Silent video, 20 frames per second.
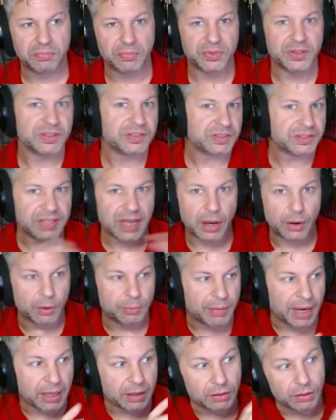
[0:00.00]
This is how it
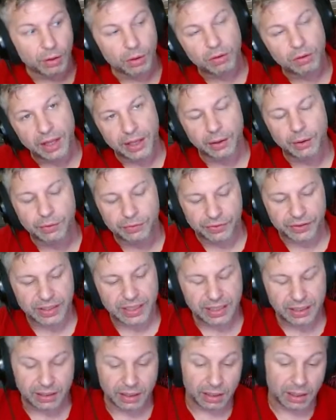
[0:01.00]
might look like over
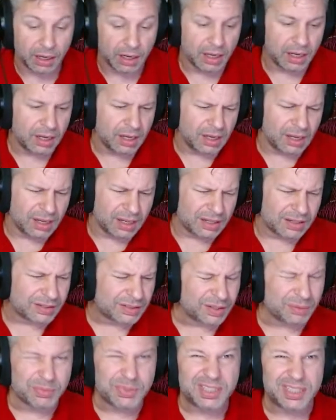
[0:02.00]
here.
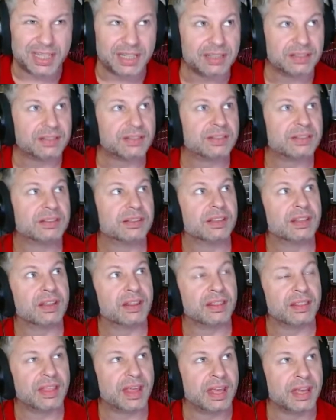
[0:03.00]
Some states,
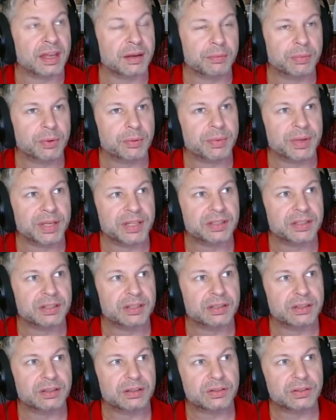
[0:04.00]
they implement
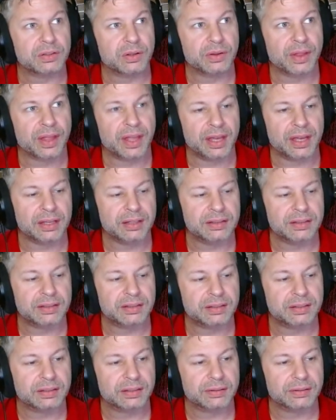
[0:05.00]
it so that
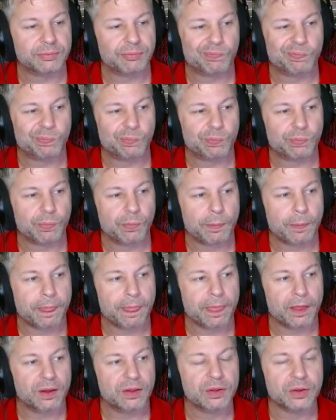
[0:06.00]

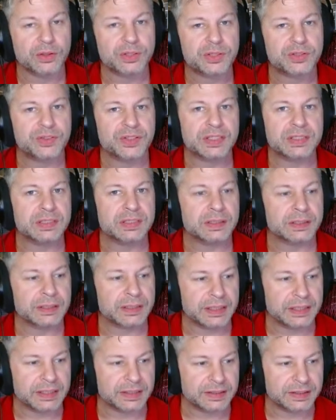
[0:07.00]
those
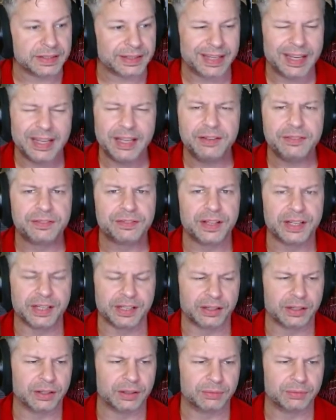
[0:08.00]
facilities have
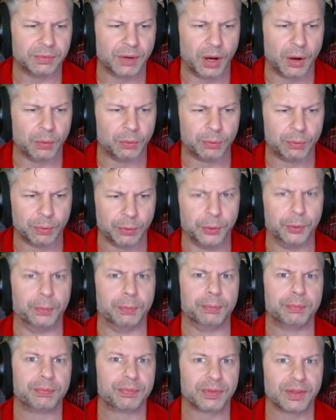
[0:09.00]
like a
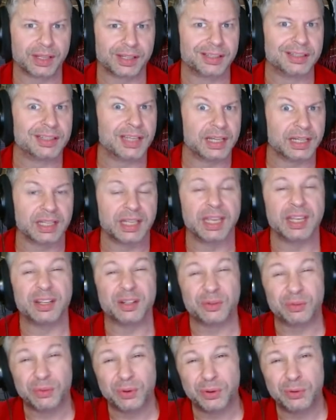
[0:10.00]
room, like a
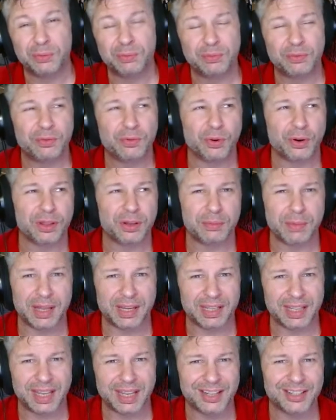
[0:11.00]
dedicated room for their
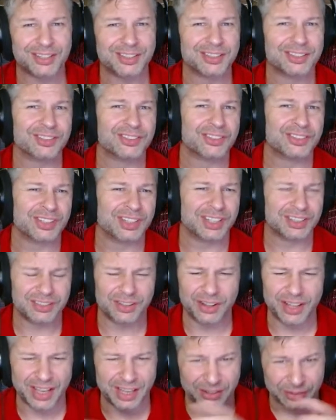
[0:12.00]
medications, and it's
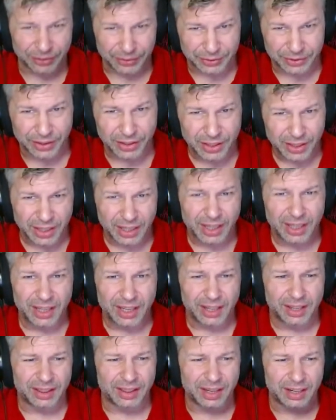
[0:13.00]
all handled
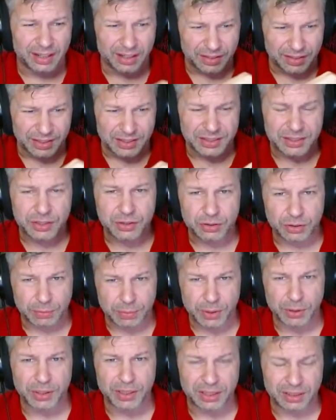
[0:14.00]
there and then
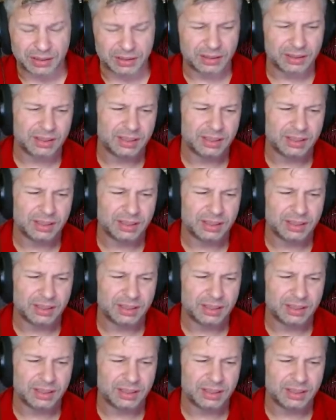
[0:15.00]
distributed